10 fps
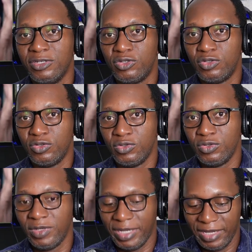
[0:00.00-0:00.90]

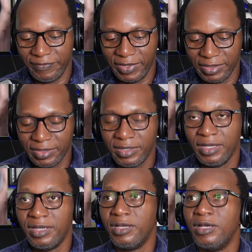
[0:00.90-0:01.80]
to A flat.
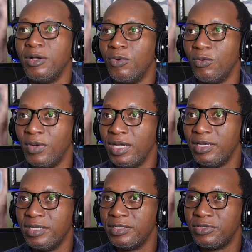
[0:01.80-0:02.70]

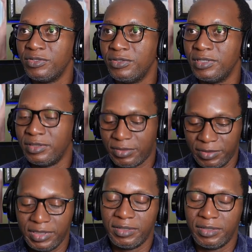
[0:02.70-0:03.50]
1 and 2 and